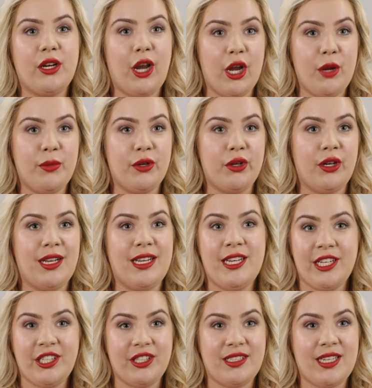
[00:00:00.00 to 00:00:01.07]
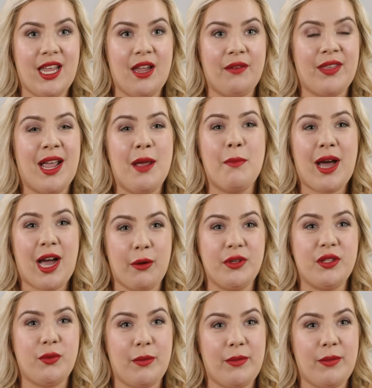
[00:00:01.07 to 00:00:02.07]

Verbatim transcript: a global initiative that empowers